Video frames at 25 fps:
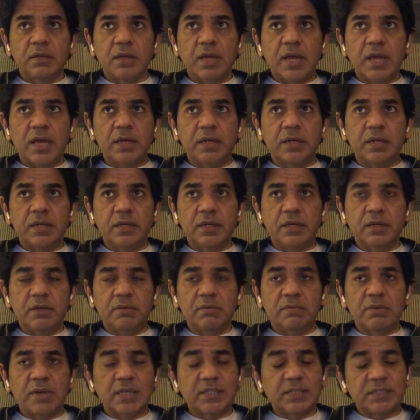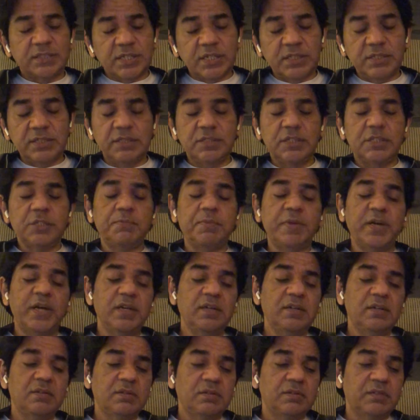And as I just
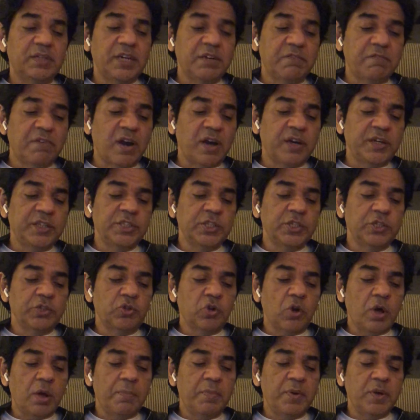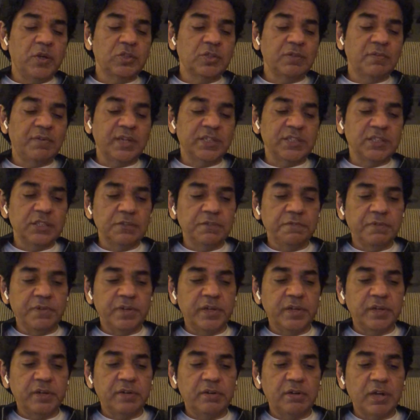explained, the advantages and drawbacks of
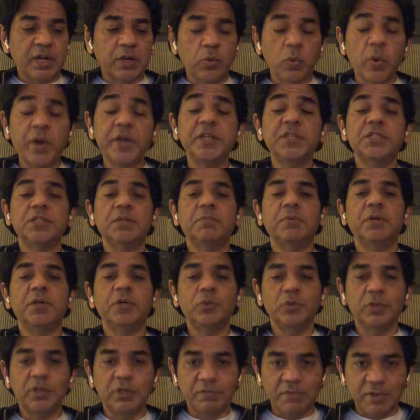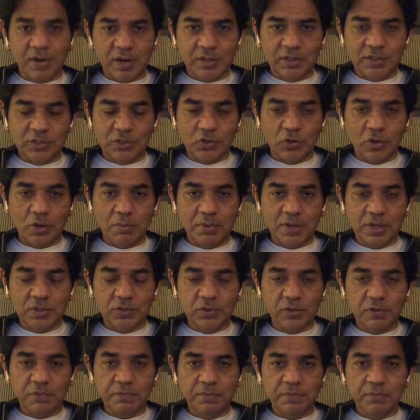laissez-faire are quite similar to the advantages and
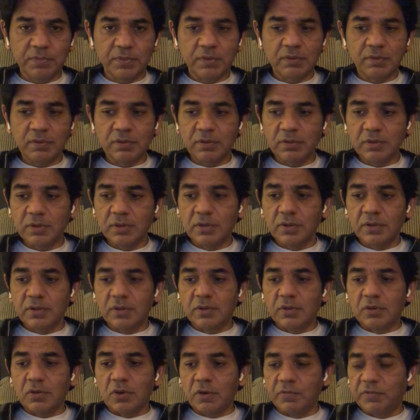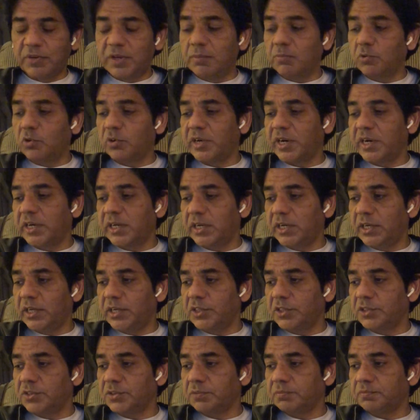drawbacks of democratic
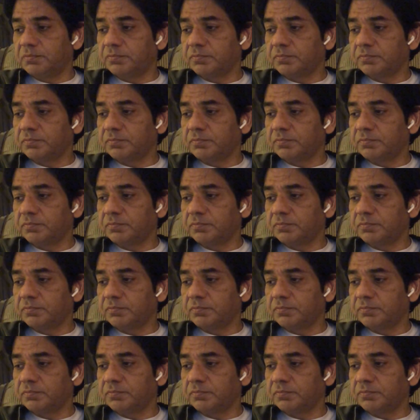leadership,